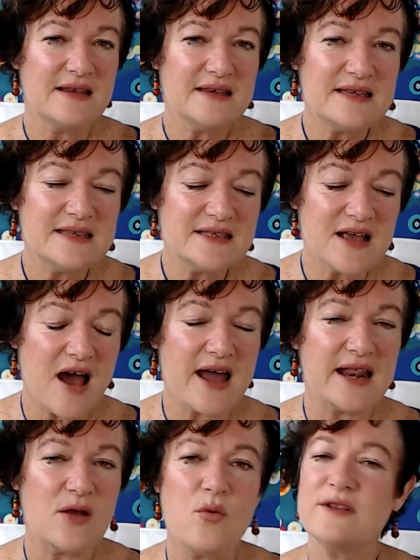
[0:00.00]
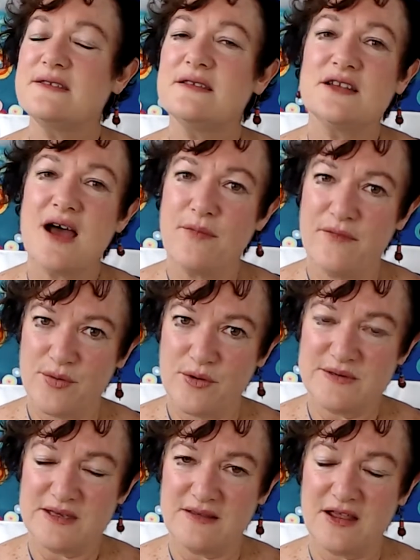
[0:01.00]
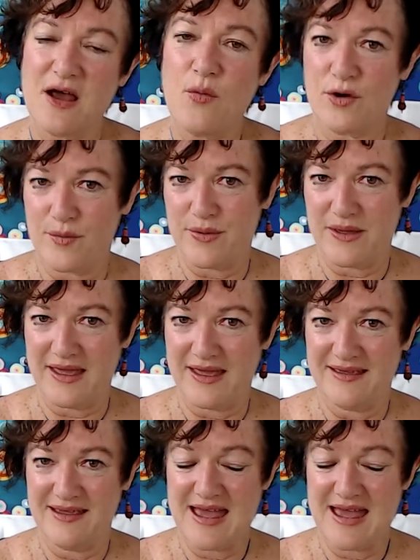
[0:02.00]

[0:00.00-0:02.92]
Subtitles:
deciding what is the type of person that I want to be.